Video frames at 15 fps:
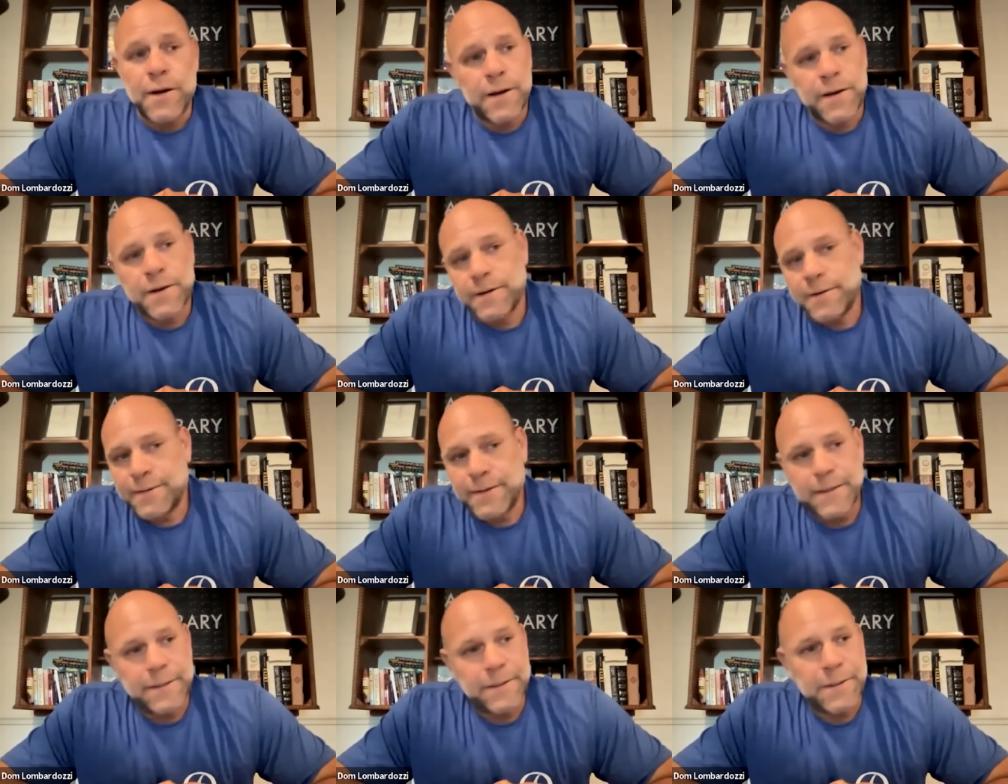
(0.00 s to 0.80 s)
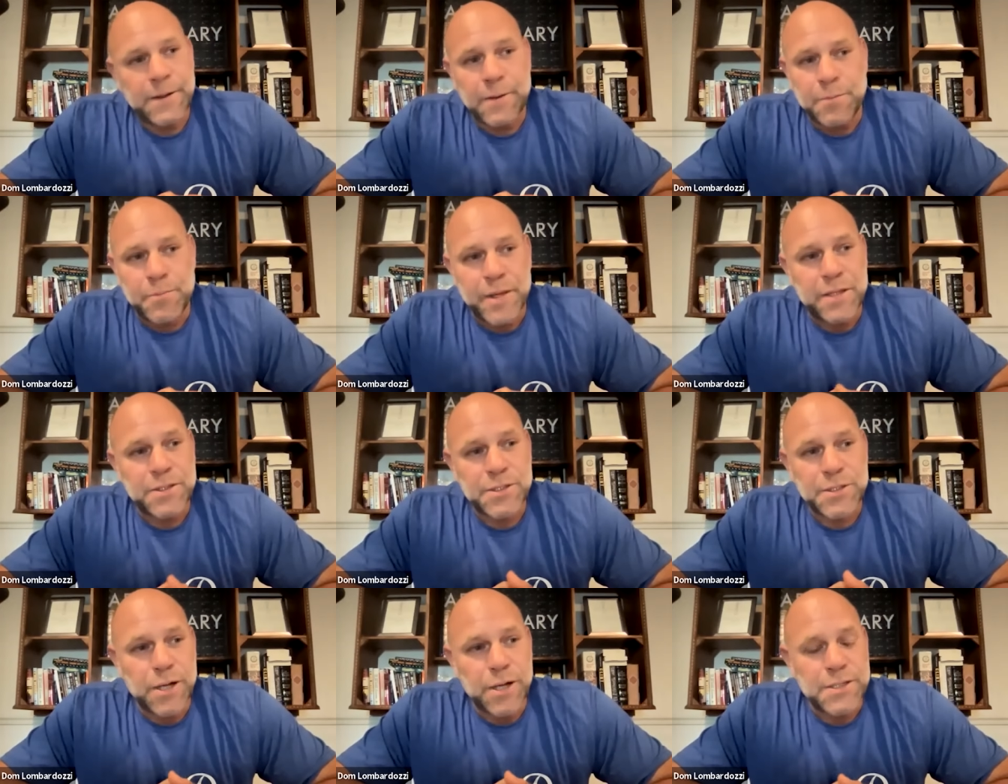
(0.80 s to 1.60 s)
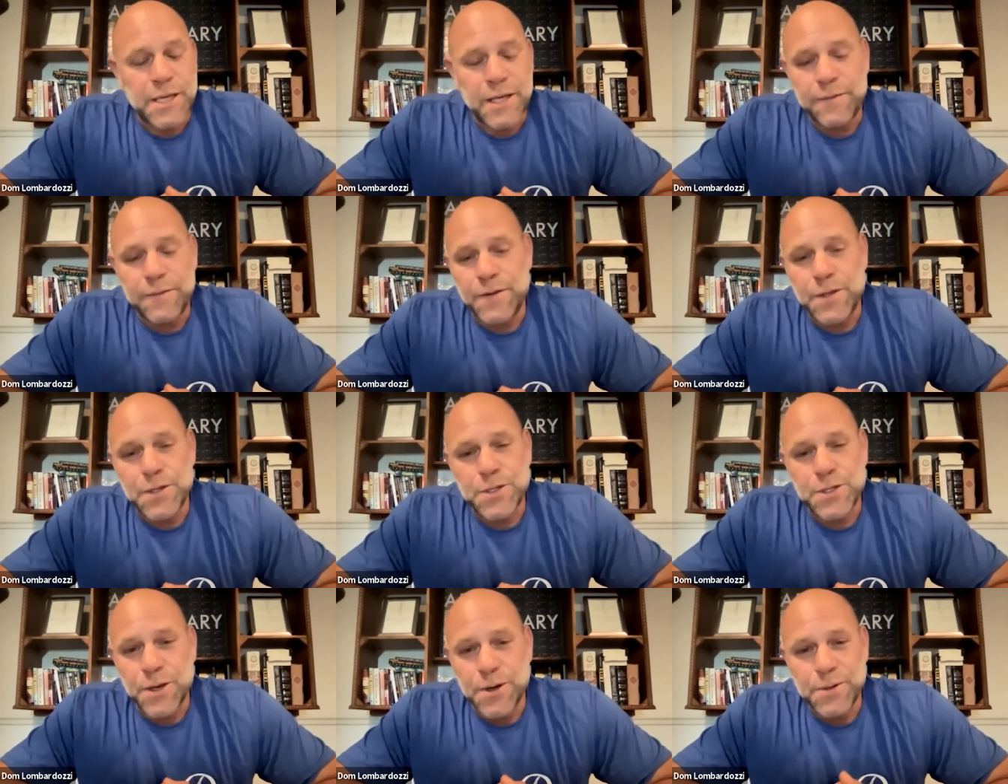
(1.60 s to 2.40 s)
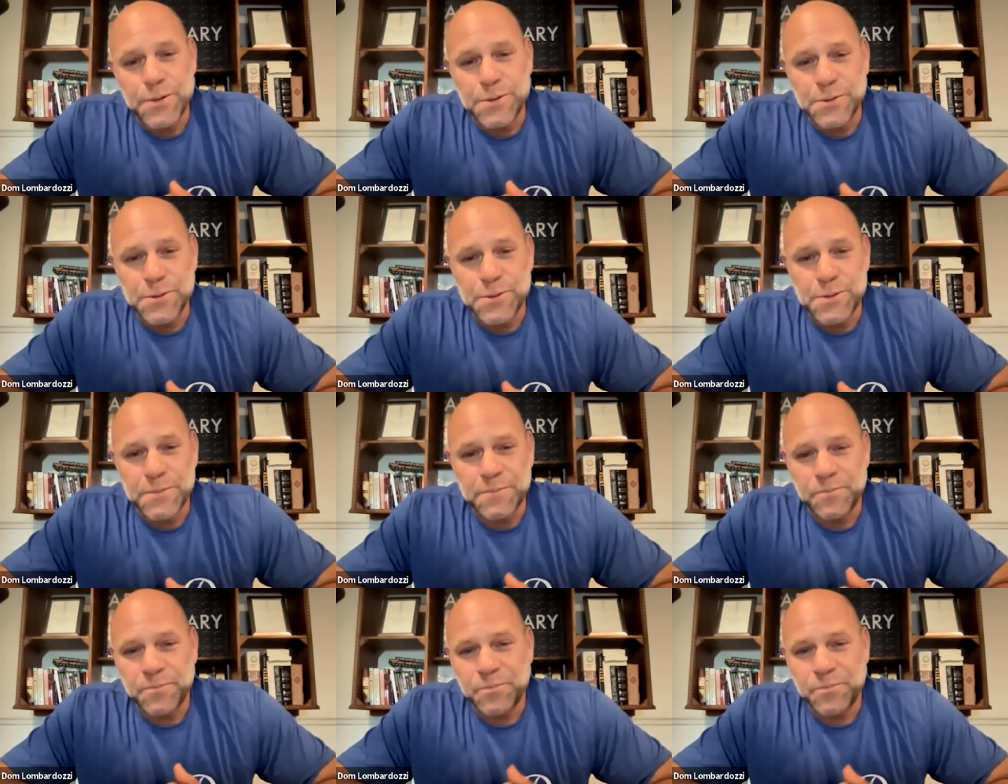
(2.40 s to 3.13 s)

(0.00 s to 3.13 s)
I don't know. I binged on TV shows